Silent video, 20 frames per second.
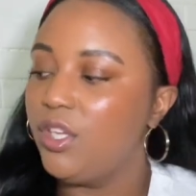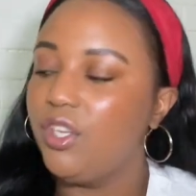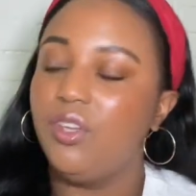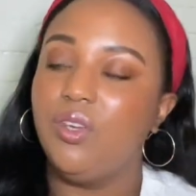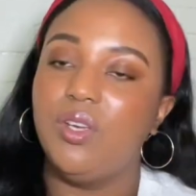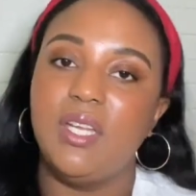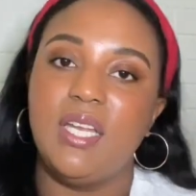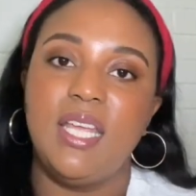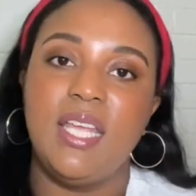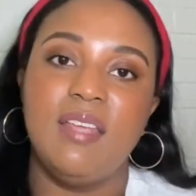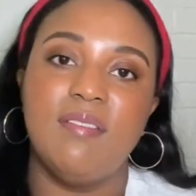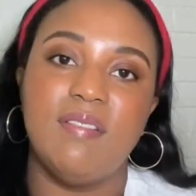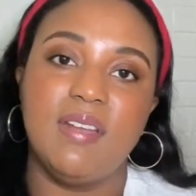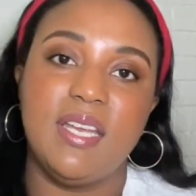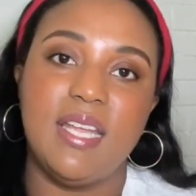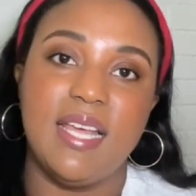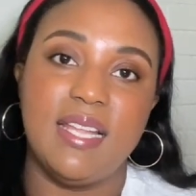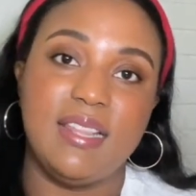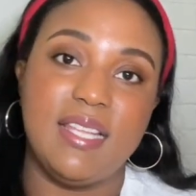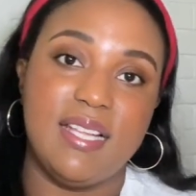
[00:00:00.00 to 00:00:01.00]
You can even
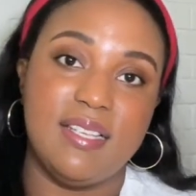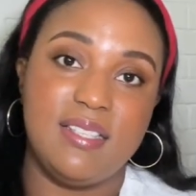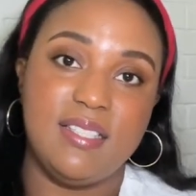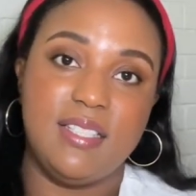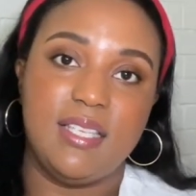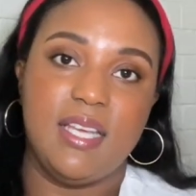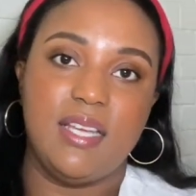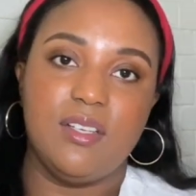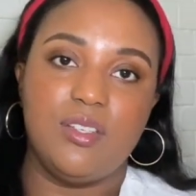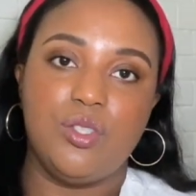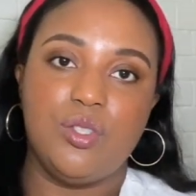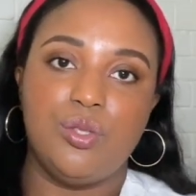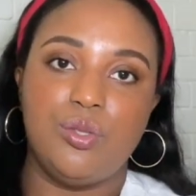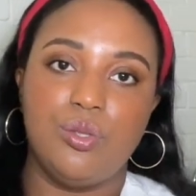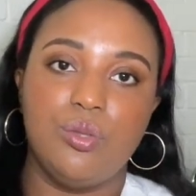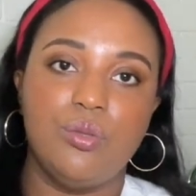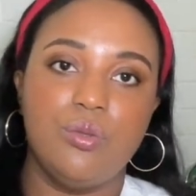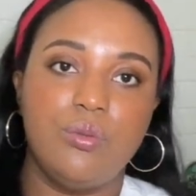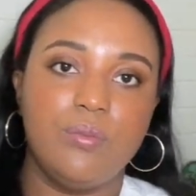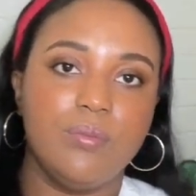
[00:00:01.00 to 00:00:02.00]
get that set
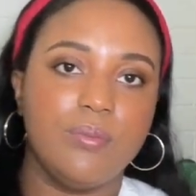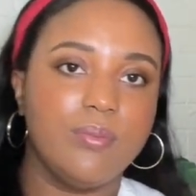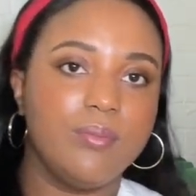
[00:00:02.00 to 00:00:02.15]
too.